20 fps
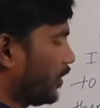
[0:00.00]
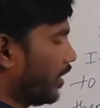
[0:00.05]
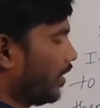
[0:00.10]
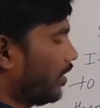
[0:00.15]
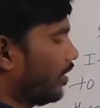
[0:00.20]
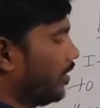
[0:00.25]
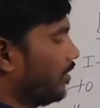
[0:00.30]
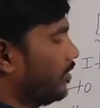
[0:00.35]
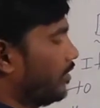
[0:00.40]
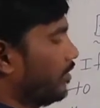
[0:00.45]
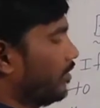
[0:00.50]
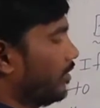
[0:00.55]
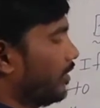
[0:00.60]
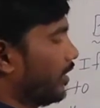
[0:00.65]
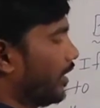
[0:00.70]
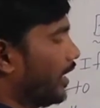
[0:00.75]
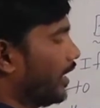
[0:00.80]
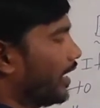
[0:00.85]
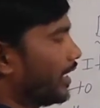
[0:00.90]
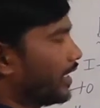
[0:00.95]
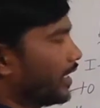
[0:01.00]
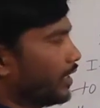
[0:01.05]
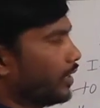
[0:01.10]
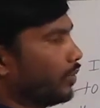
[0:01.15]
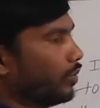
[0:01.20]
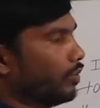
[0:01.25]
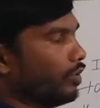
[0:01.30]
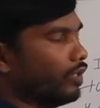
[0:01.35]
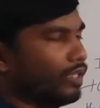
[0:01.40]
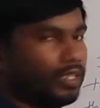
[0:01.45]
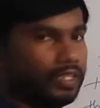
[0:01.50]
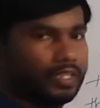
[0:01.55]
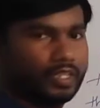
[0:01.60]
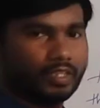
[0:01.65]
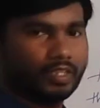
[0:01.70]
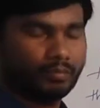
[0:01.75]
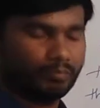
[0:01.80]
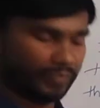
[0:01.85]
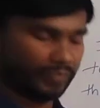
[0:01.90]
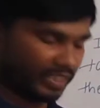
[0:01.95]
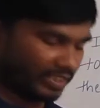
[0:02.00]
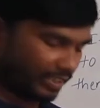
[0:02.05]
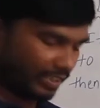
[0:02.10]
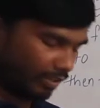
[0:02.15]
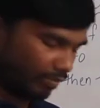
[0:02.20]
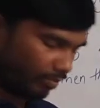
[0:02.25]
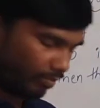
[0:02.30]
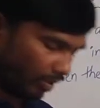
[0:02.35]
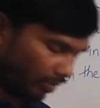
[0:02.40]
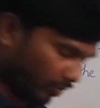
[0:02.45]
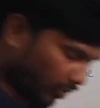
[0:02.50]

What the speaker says: related to basic proportionality